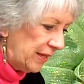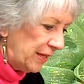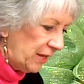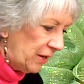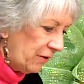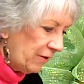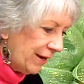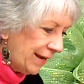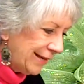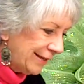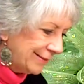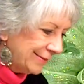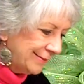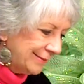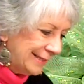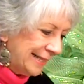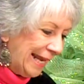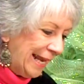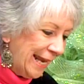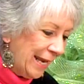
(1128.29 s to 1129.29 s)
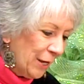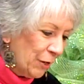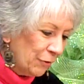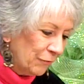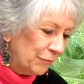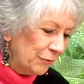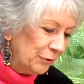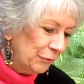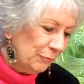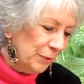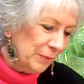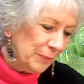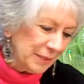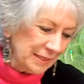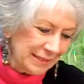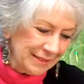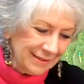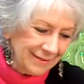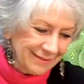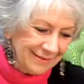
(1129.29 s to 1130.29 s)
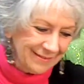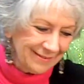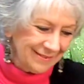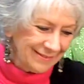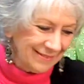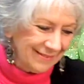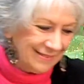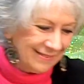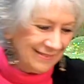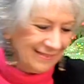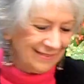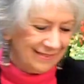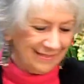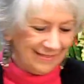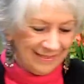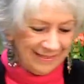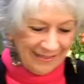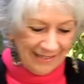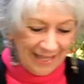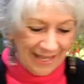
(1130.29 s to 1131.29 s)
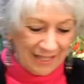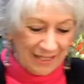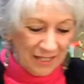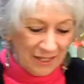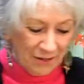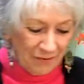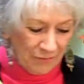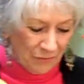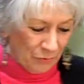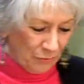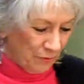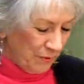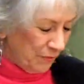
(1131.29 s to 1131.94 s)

All right, now for the ribbon. I love the